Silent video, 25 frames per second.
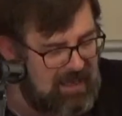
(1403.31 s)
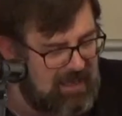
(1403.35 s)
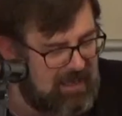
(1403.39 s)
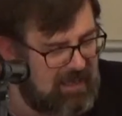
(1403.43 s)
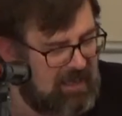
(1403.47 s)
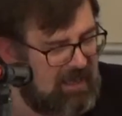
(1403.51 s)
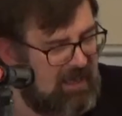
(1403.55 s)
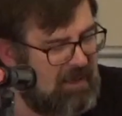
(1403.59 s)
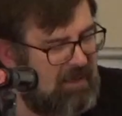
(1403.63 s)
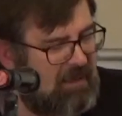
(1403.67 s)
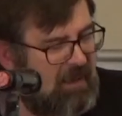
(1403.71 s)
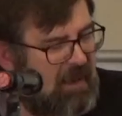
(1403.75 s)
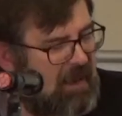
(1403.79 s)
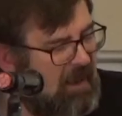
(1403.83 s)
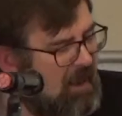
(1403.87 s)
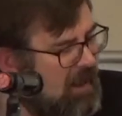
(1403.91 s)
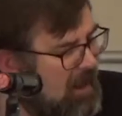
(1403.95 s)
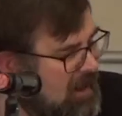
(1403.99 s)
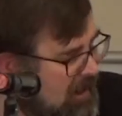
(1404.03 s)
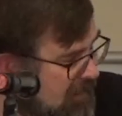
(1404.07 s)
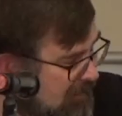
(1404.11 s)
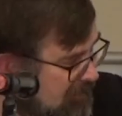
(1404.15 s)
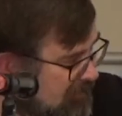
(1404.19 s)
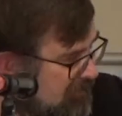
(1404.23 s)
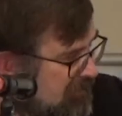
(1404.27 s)

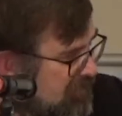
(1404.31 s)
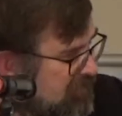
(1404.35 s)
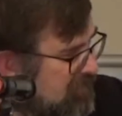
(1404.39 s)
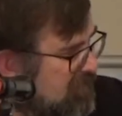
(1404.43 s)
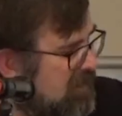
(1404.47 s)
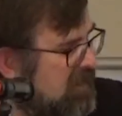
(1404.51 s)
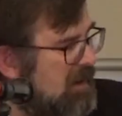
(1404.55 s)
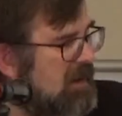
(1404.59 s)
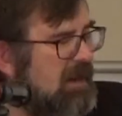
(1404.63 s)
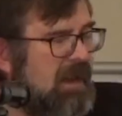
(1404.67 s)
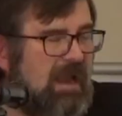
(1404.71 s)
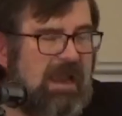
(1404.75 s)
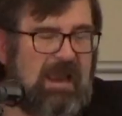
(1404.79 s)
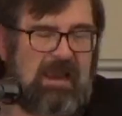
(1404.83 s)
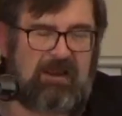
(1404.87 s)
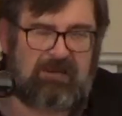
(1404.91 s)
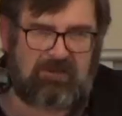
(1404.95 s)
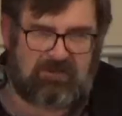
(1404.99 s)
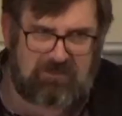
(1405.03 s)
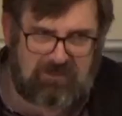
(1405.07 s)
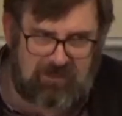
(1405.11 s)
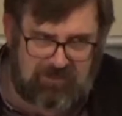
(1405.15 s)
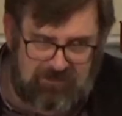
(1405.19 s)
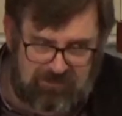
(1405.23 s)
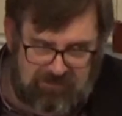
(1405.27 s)
His
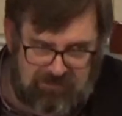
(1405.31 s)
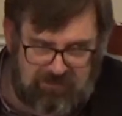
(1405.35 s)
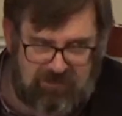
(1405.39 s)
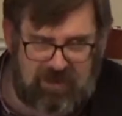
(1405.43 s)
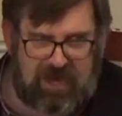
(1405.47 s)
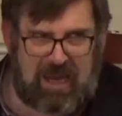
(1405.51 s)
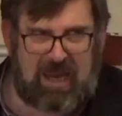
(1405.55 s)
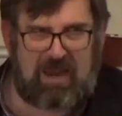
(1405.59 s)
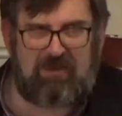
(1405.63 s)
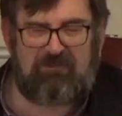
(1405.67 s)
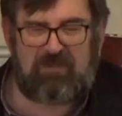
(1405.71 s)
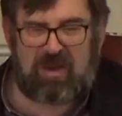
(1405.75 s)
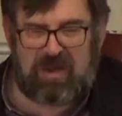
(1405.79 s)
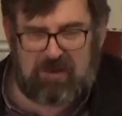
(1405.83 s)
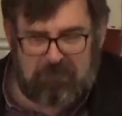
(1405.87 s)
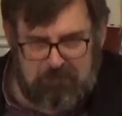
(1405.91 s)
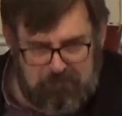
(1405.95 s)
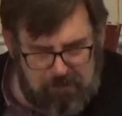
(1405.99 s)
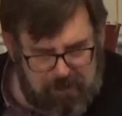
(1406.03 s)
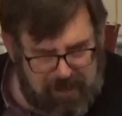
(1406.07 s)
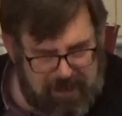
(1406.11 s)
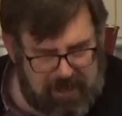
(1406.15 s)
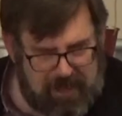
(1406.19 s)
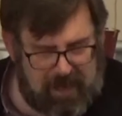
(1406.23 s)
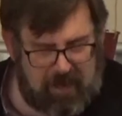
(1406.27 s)
is the saving
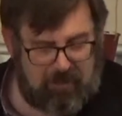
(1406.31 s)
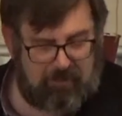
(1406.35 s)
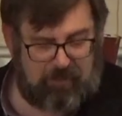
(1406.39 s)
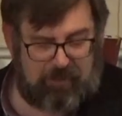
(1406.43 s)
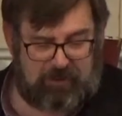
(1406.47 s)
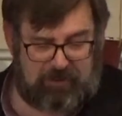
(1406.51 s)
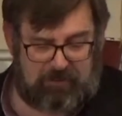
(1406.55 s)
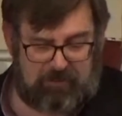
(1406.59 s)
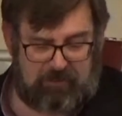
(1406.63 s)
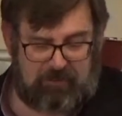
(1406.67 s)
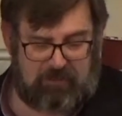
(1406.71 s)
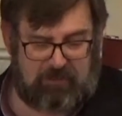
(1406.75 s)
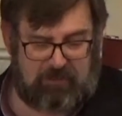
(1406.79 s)
power